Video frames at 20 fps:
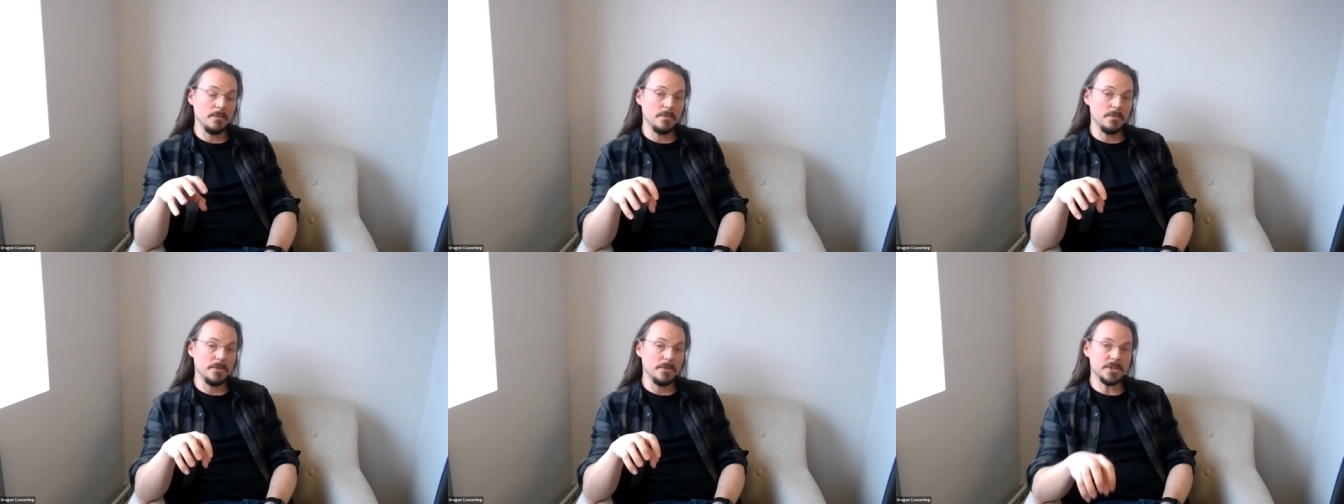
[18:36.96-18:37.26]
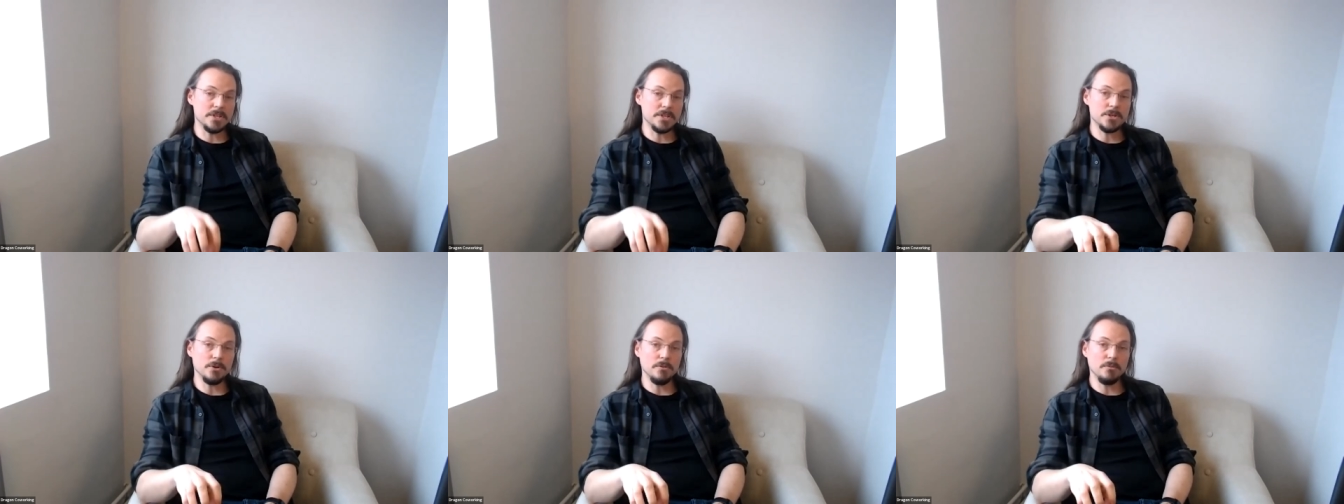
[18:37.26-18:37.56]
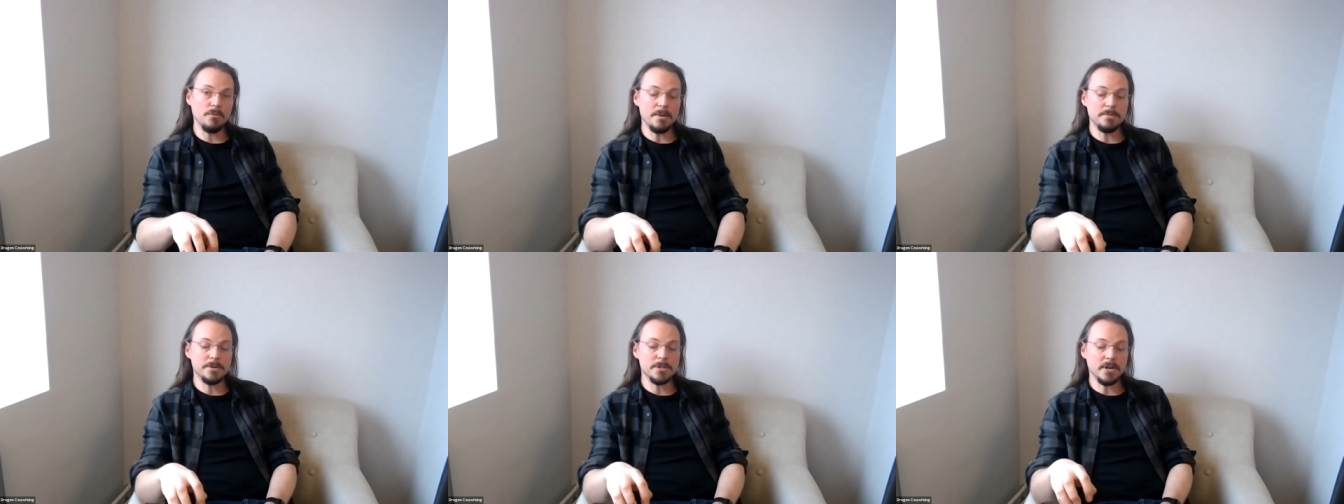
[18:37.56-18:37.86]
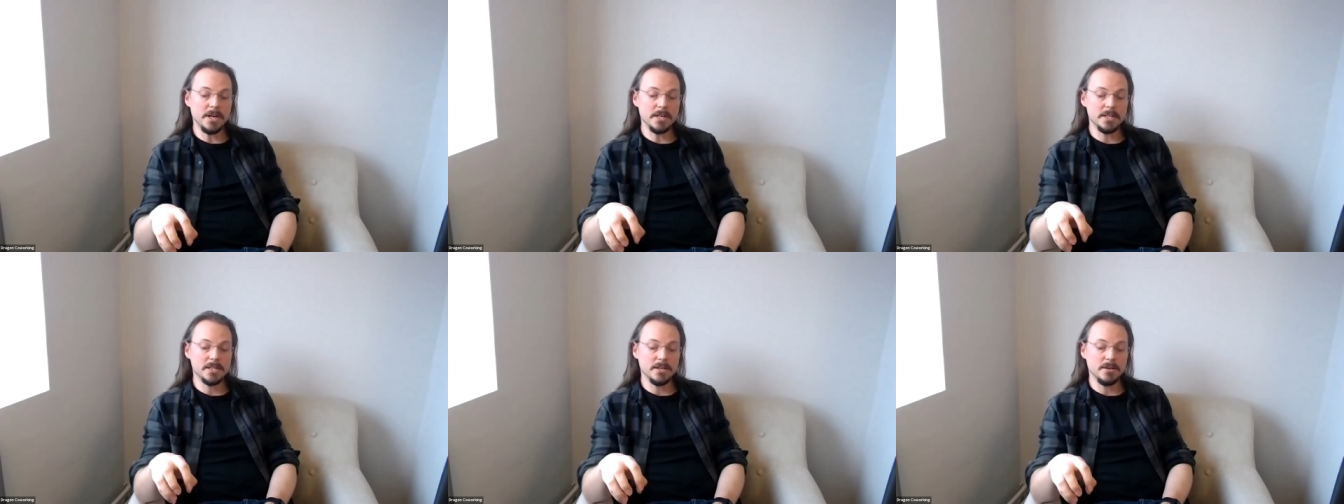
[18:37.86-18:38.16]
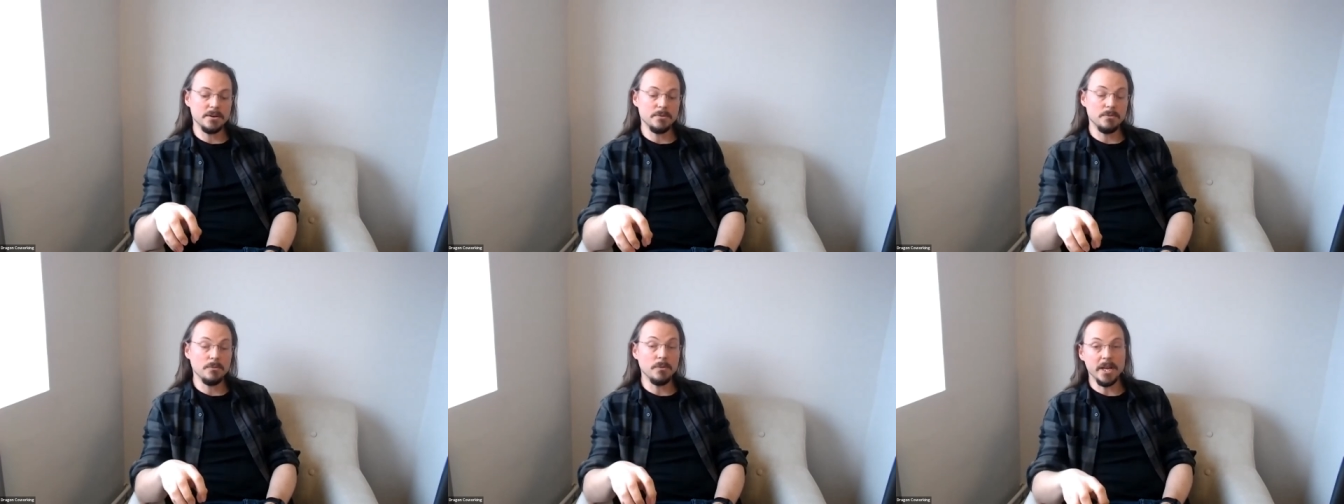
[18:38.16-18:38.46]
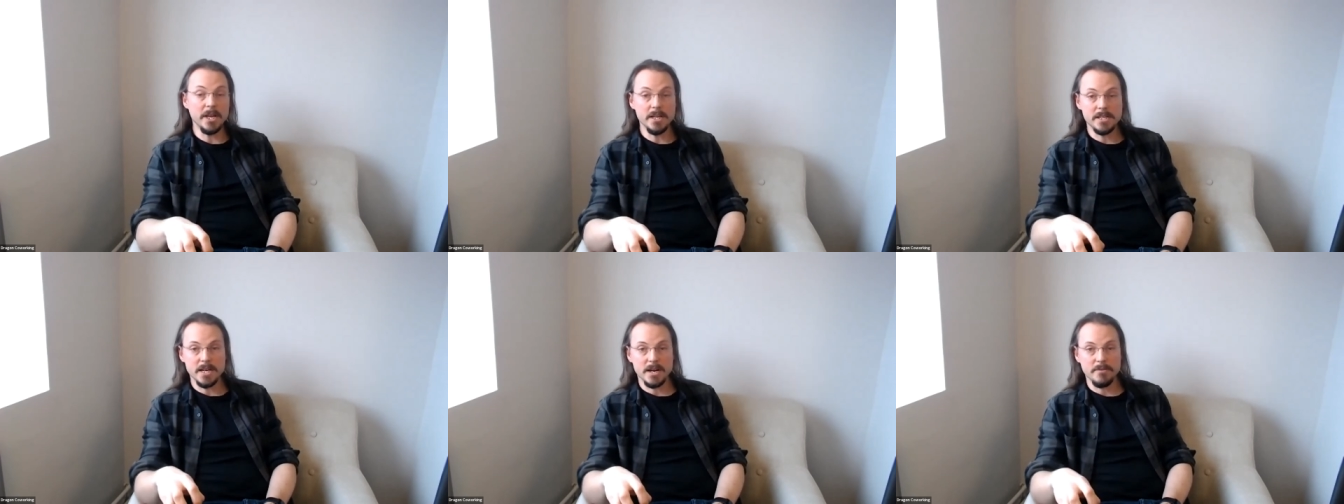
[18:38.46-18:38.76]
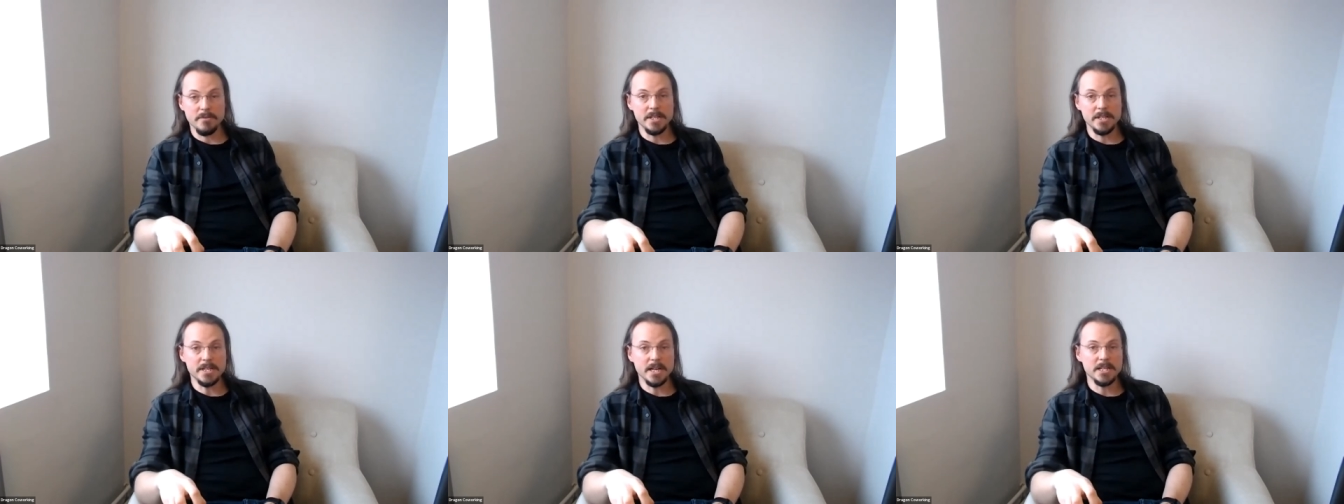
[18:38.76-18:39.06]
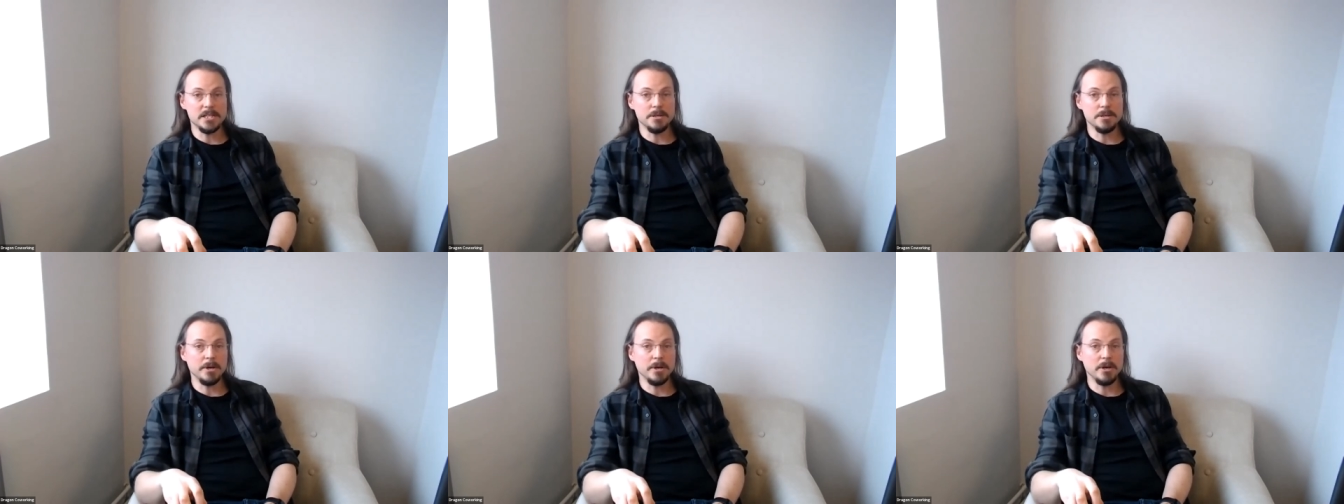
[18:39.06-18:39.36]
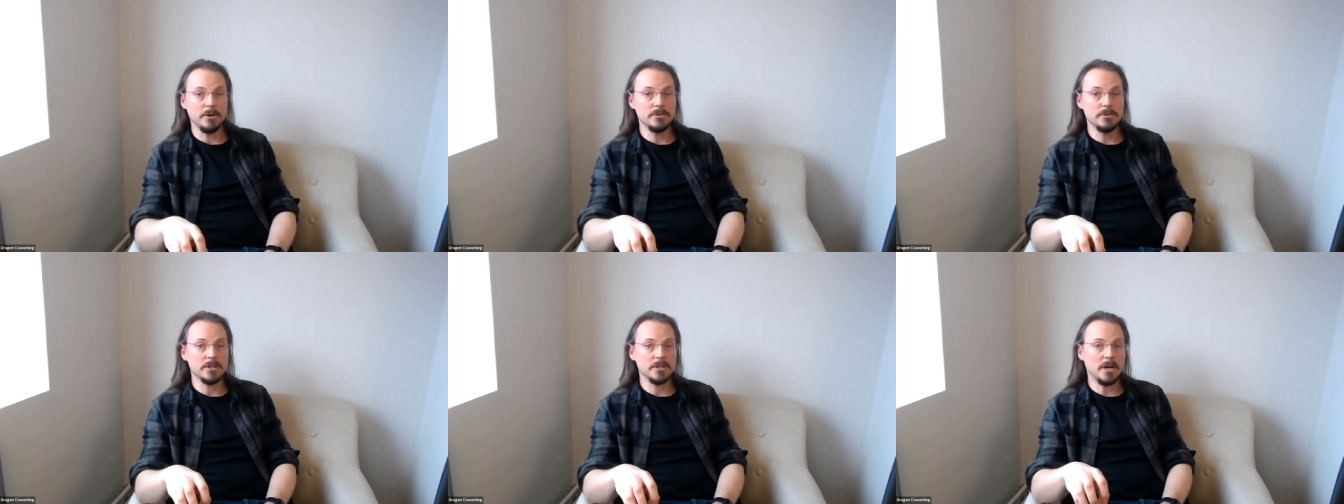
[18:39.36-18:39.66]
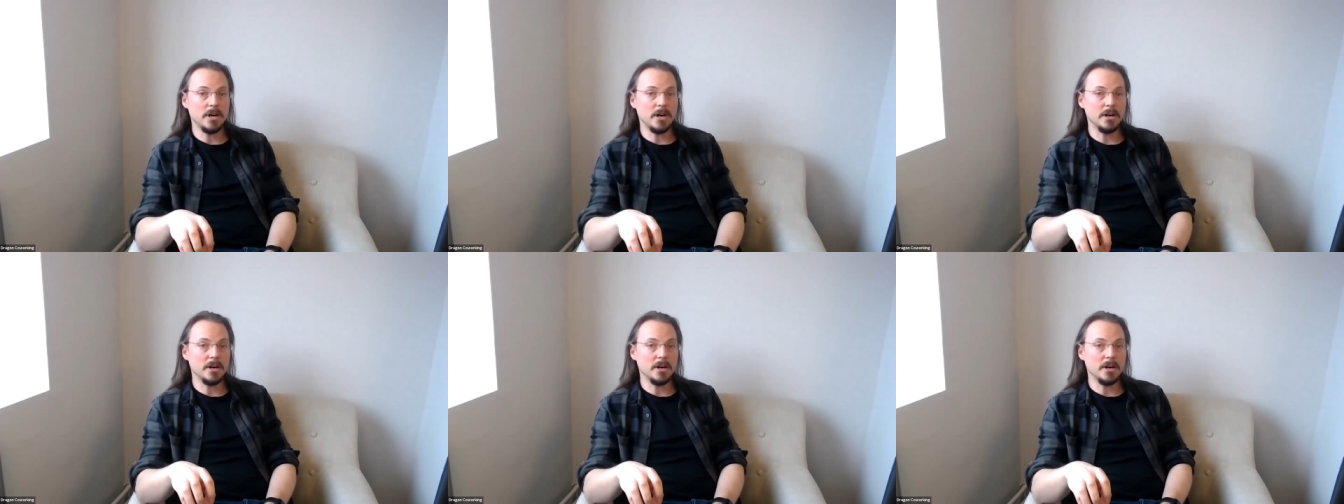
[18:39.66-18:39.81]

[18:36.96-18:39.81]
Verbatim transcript: The sort of websites that we generally tend to build